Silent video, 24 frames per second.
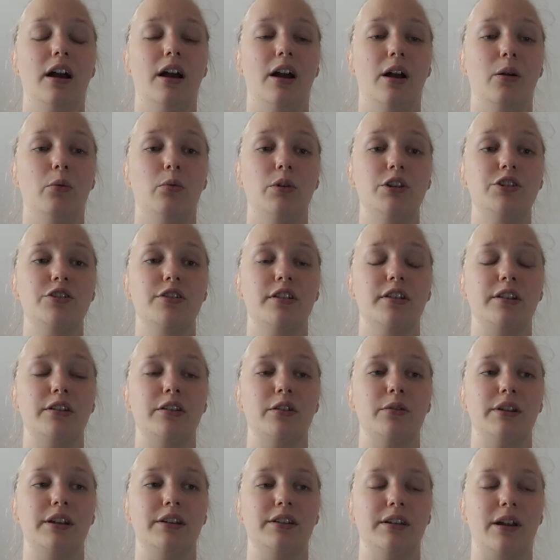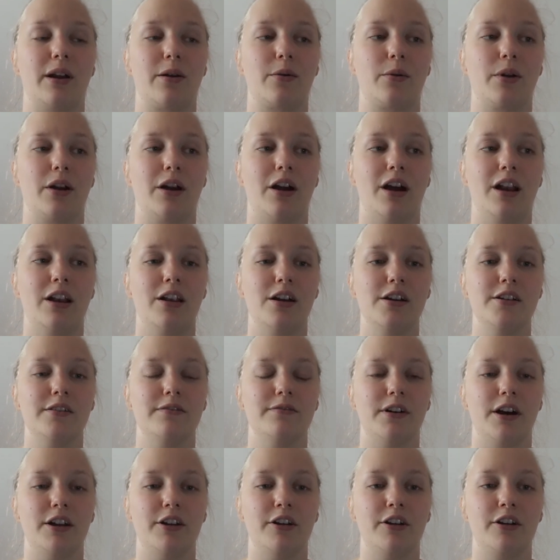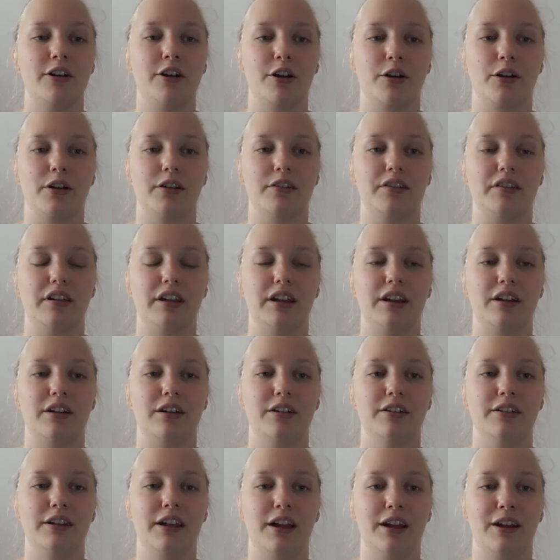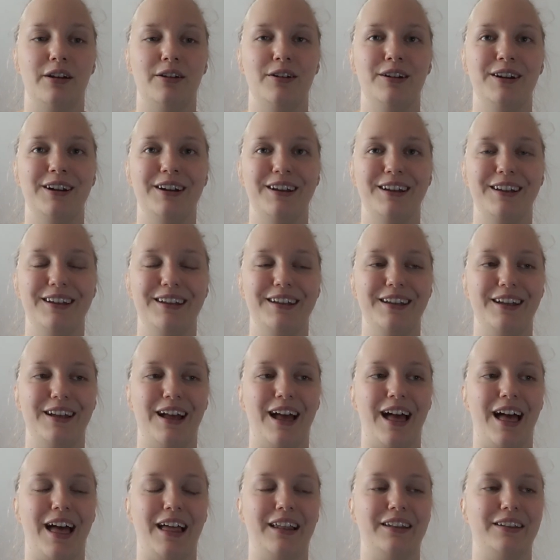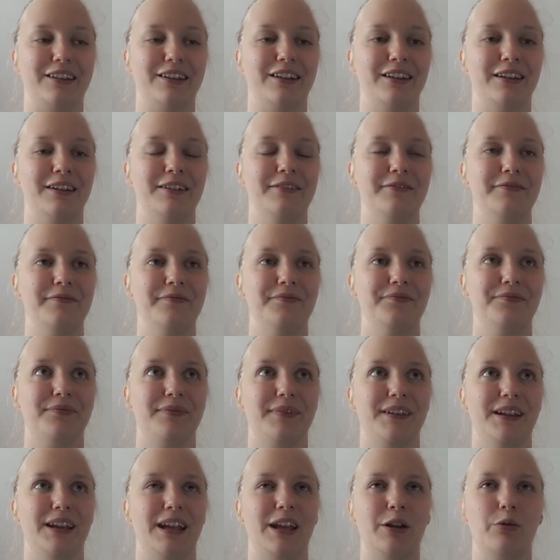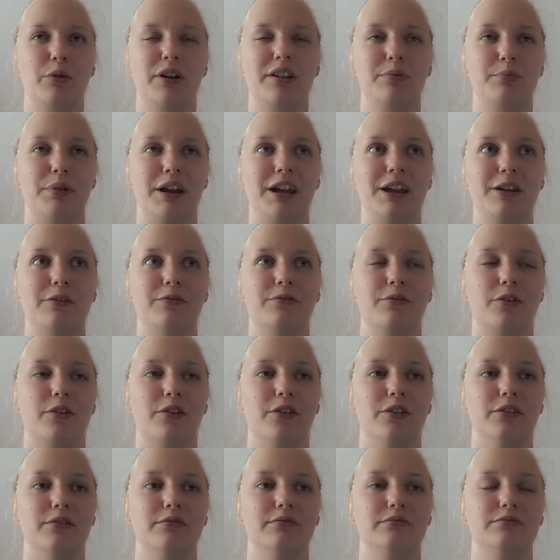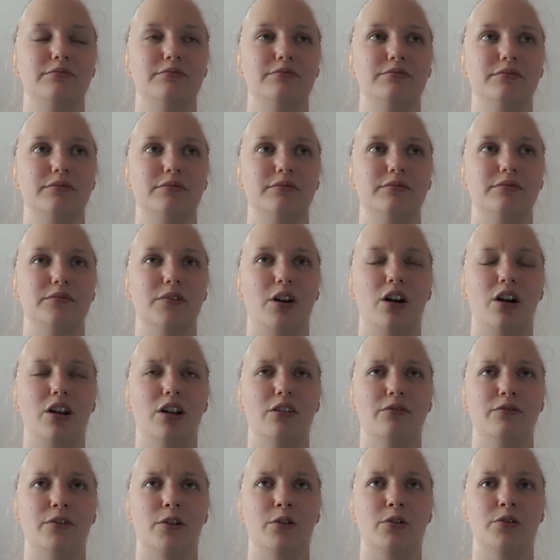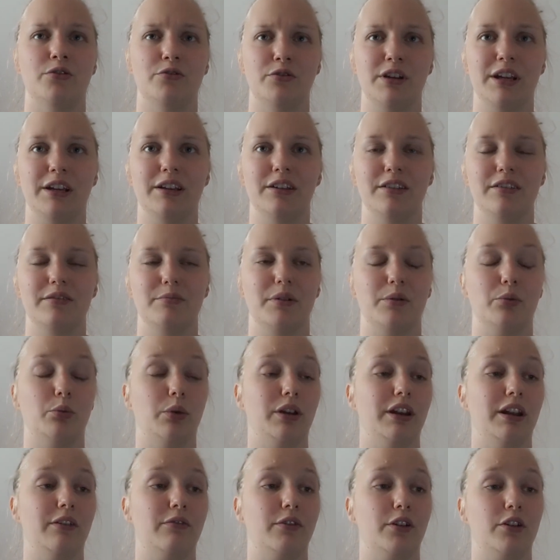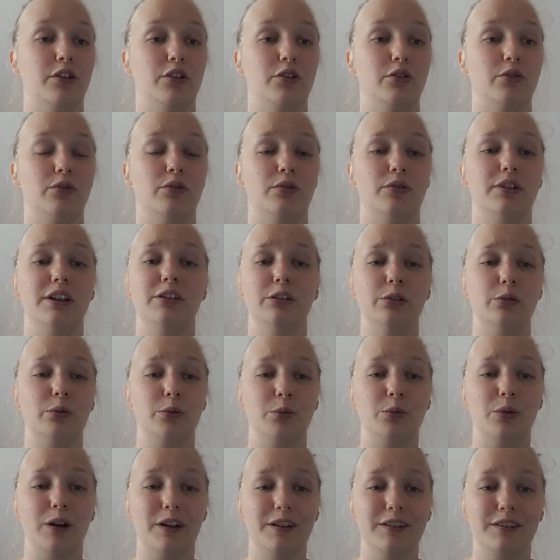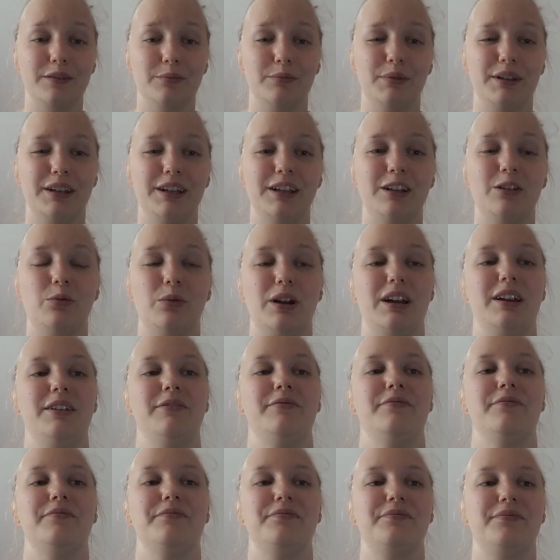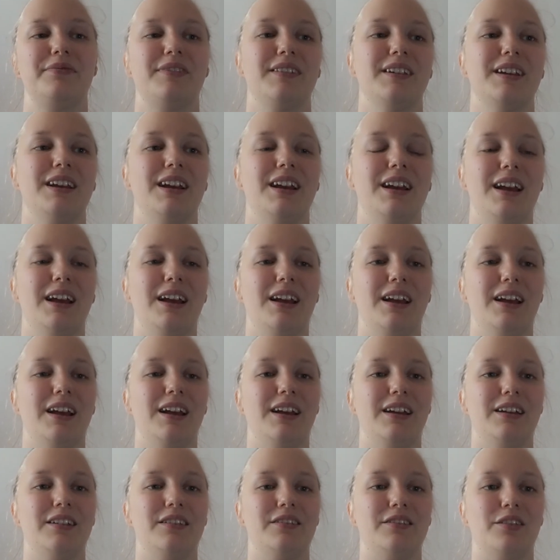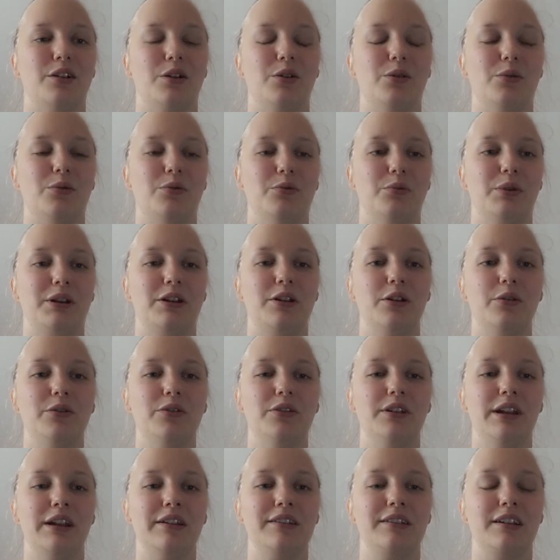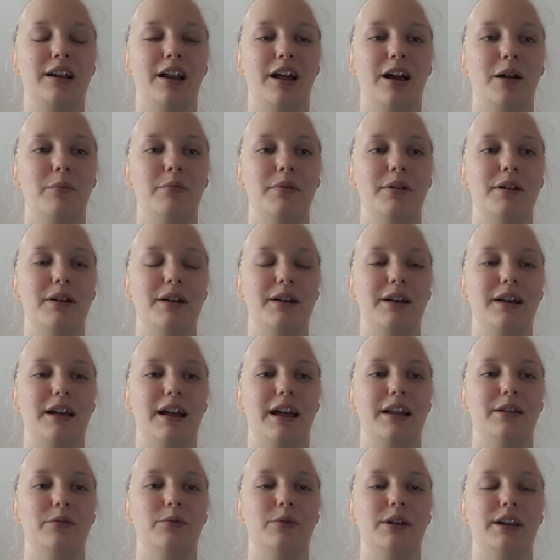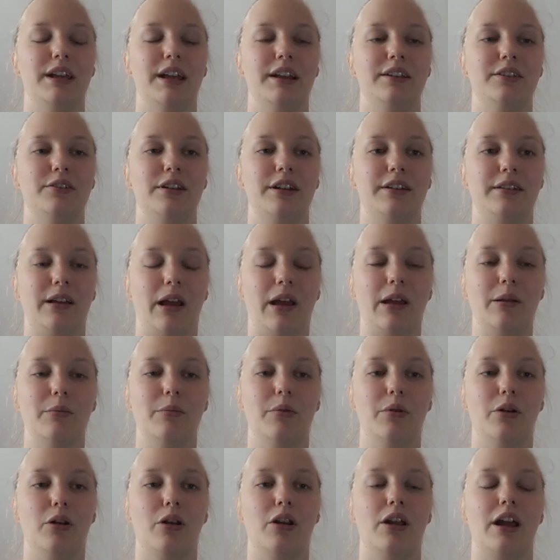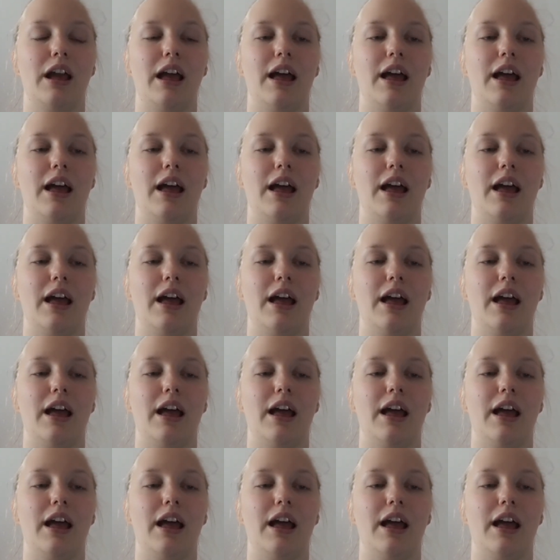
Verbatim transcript: uh, we just know that there were a lot of other girls there, there, and he was paying for all of our drinks, but we never knew who the dude was. But either way, so we go to this club and we get to the table